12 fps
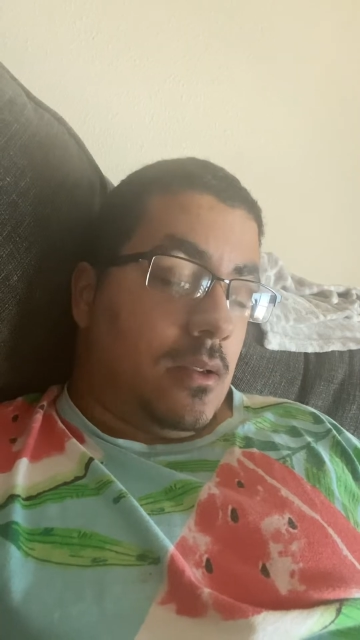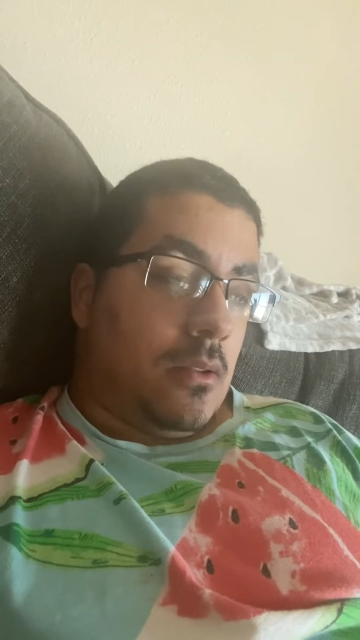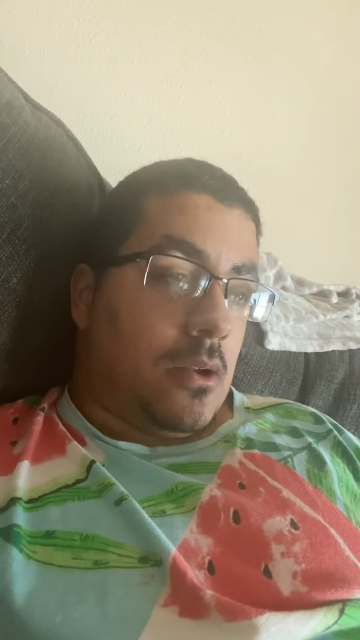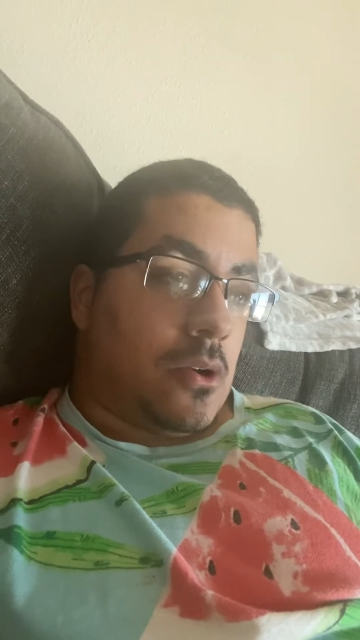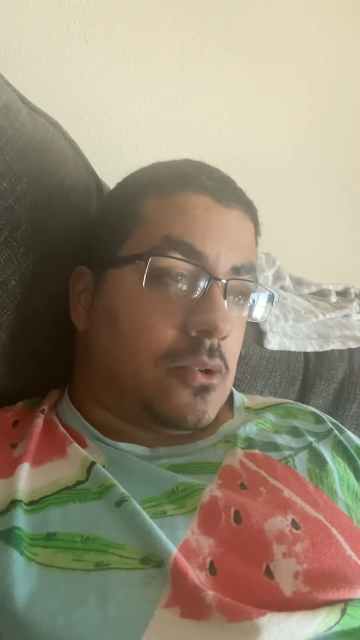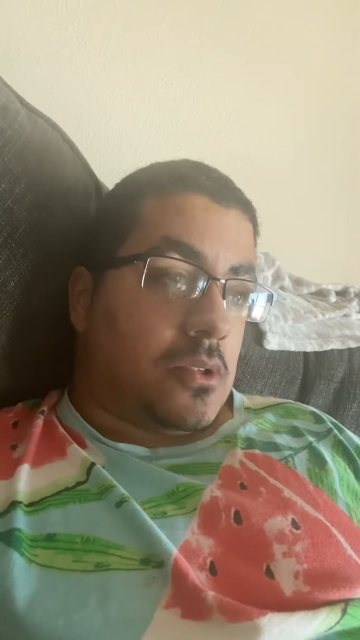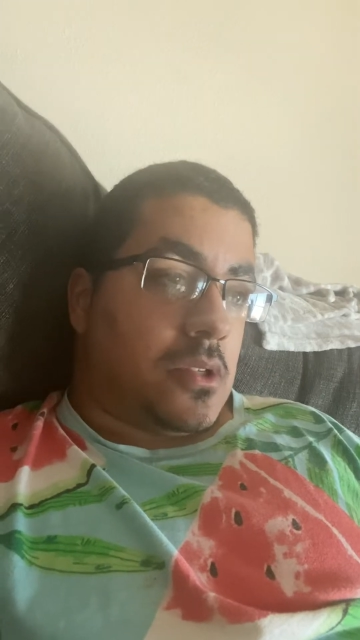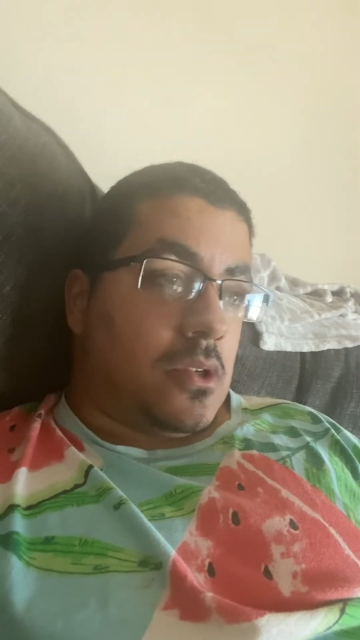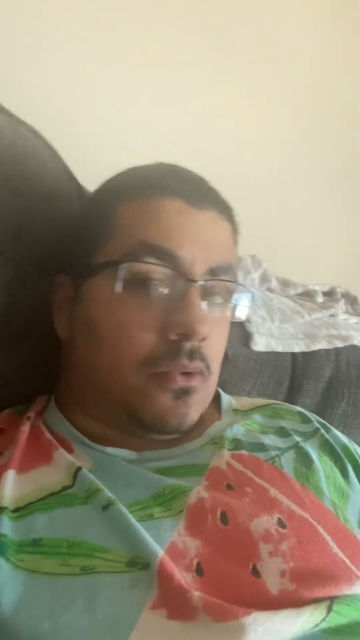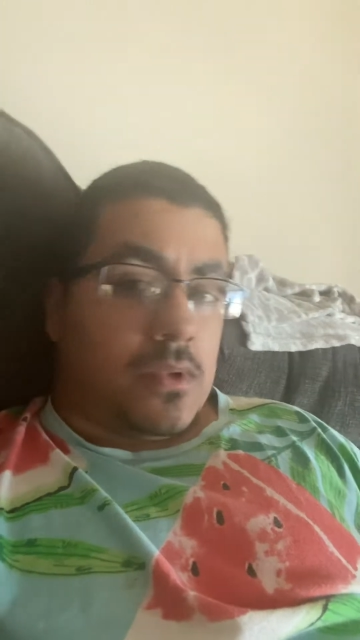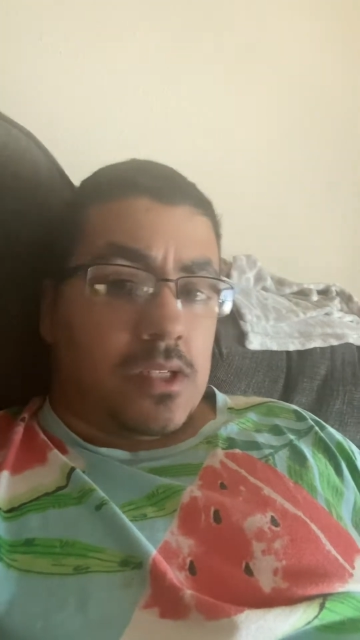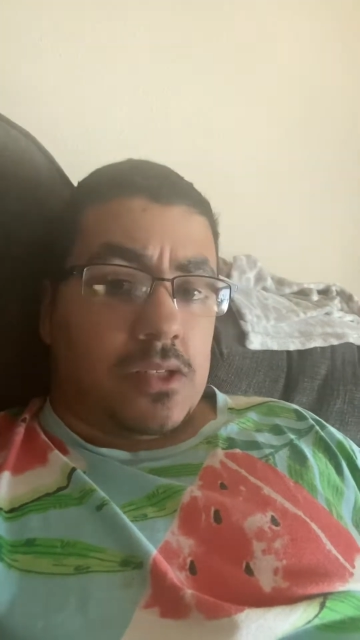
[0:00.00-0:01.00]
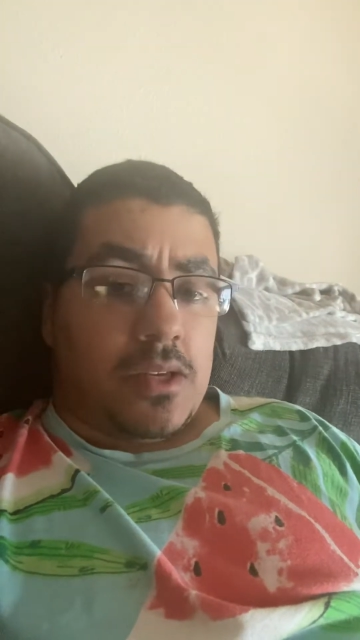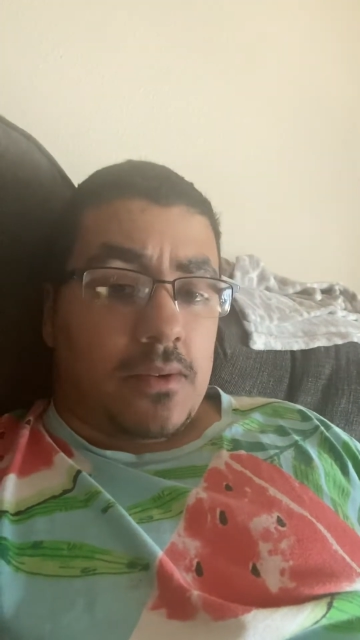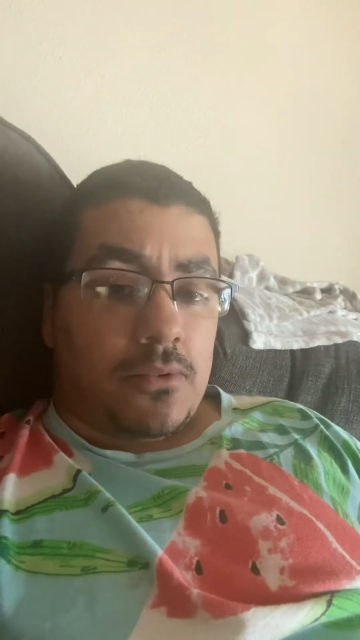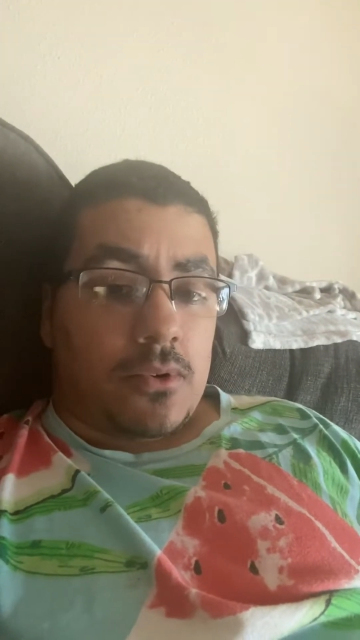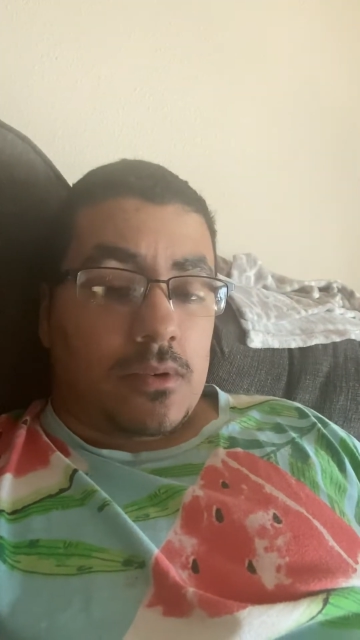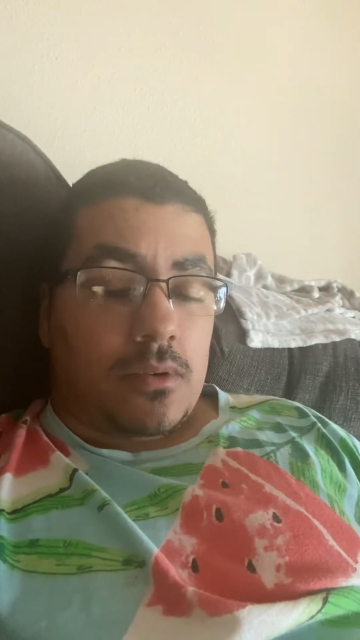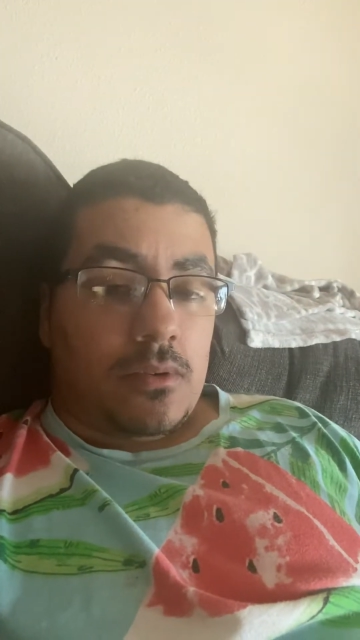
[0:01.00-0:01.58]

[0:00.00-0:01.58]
there's, these different